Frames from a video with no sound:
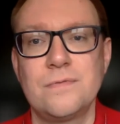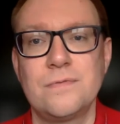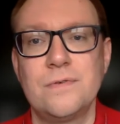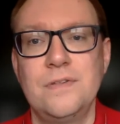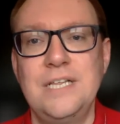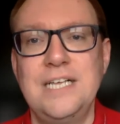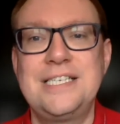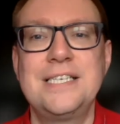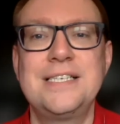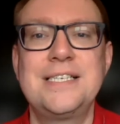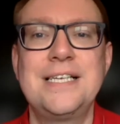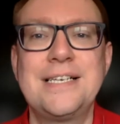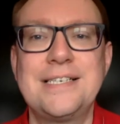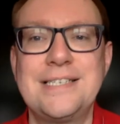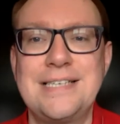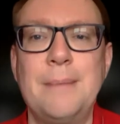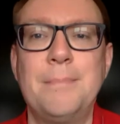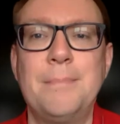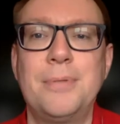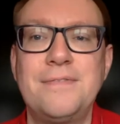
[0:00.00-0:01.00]
This is an
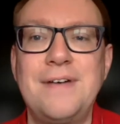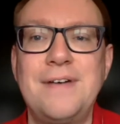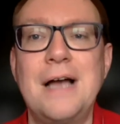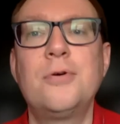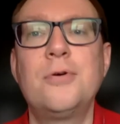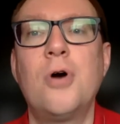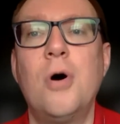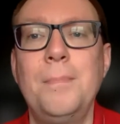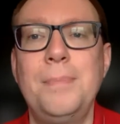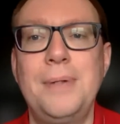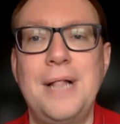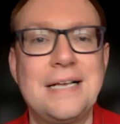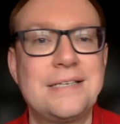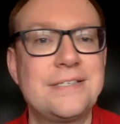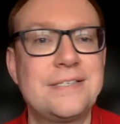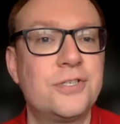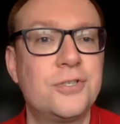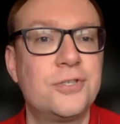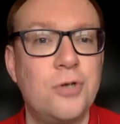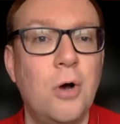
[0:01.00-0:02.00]
example of how complex
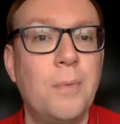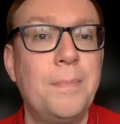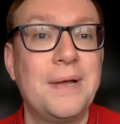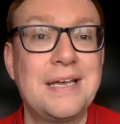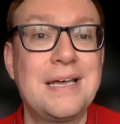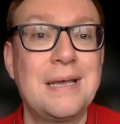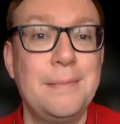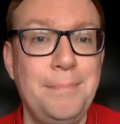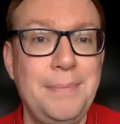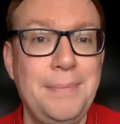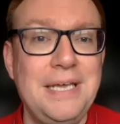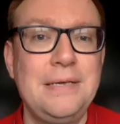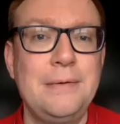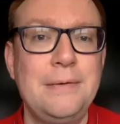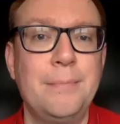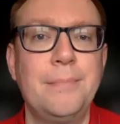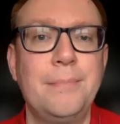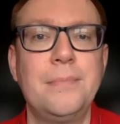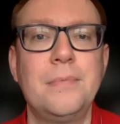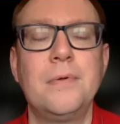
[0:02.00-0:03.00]
this topic can be.
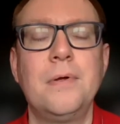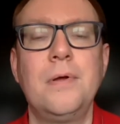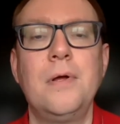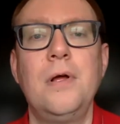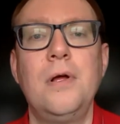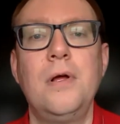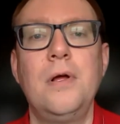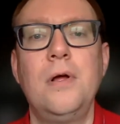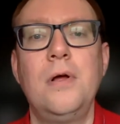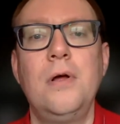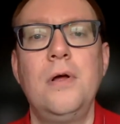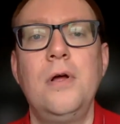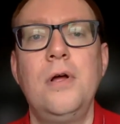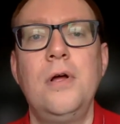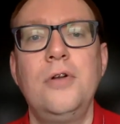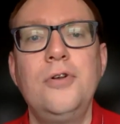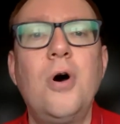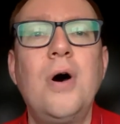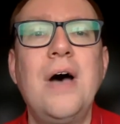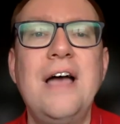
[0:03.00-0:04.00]

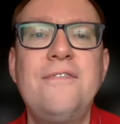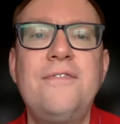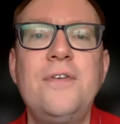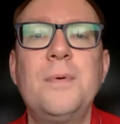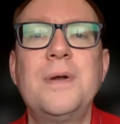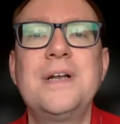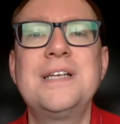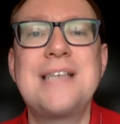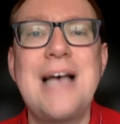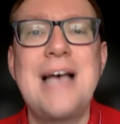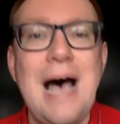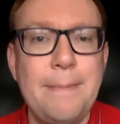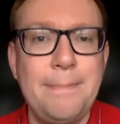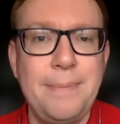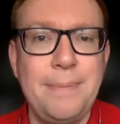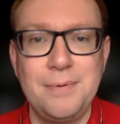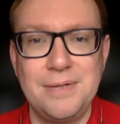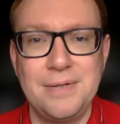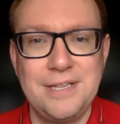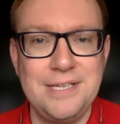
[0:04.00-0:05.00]
Not everyone is
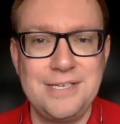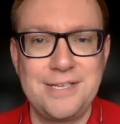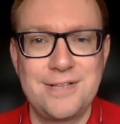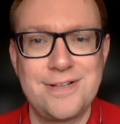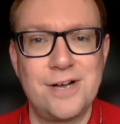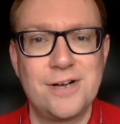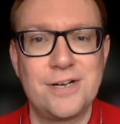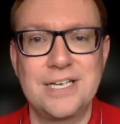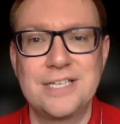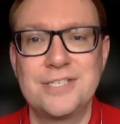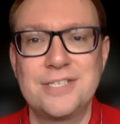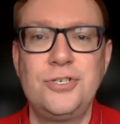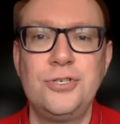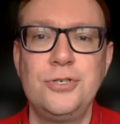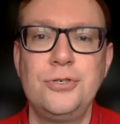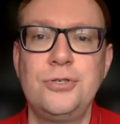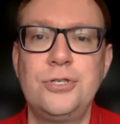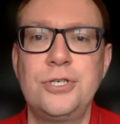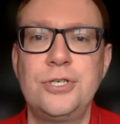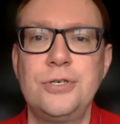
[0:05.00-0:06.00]
happy with these targets due
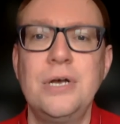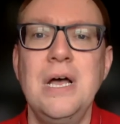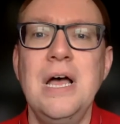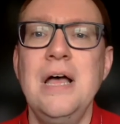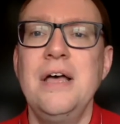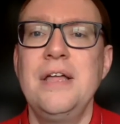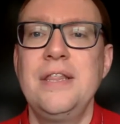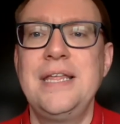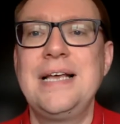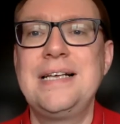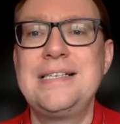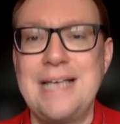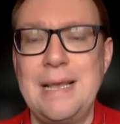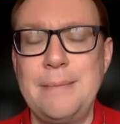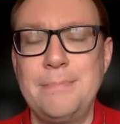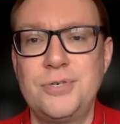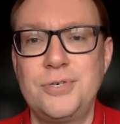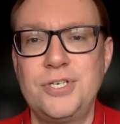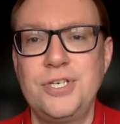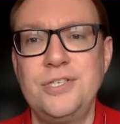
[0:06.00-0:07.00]
to the
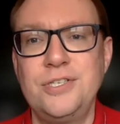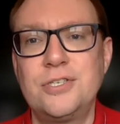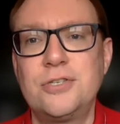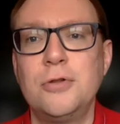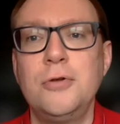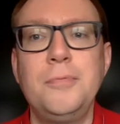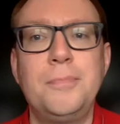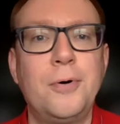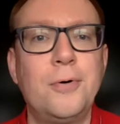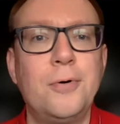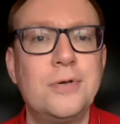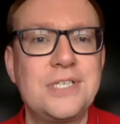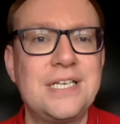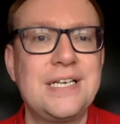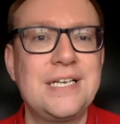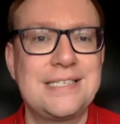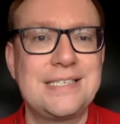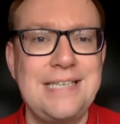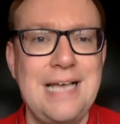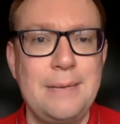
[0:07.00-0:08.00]
exemptions, loopholes, and
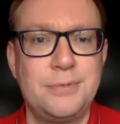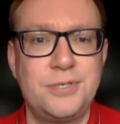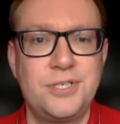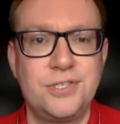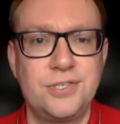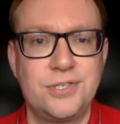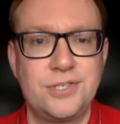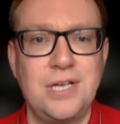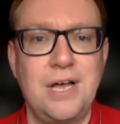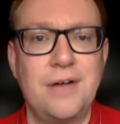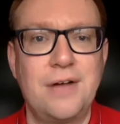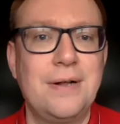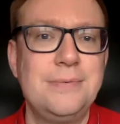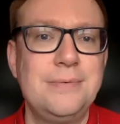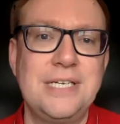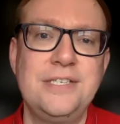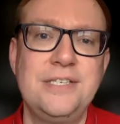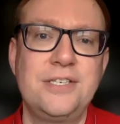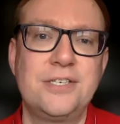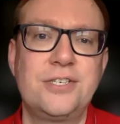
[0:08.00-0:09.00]
exceptions around
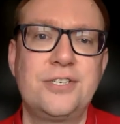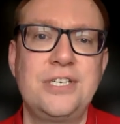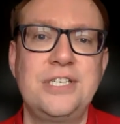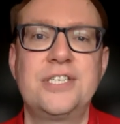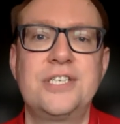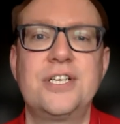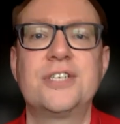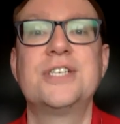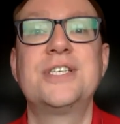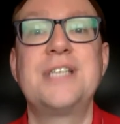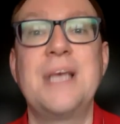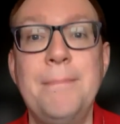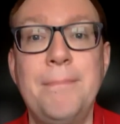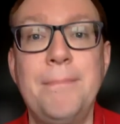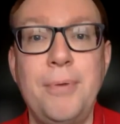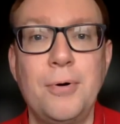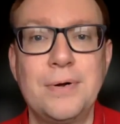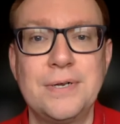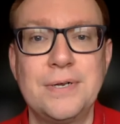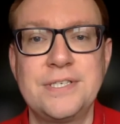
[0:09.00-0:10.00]
industries such as
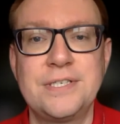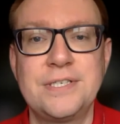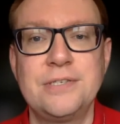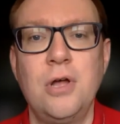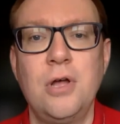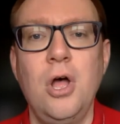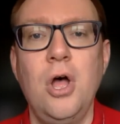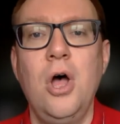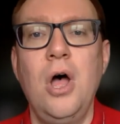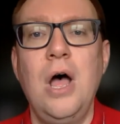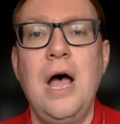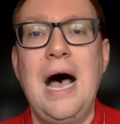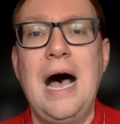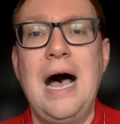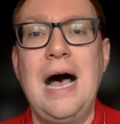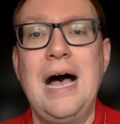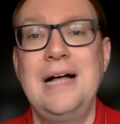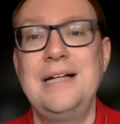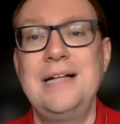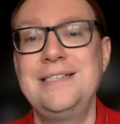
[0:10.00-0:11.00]
imports
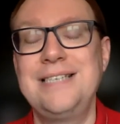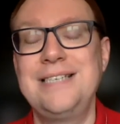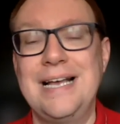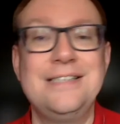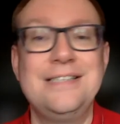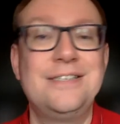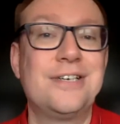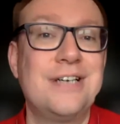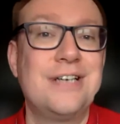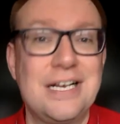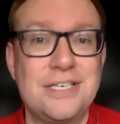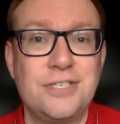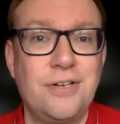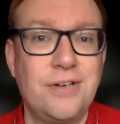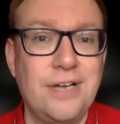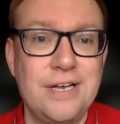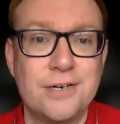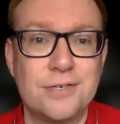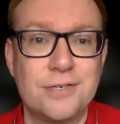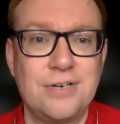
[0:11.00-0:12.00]
and international
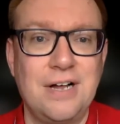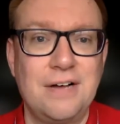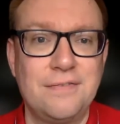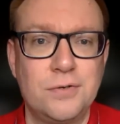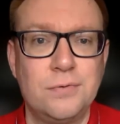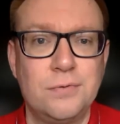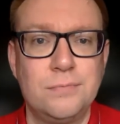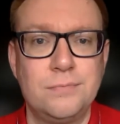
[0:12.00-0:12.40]
air travel.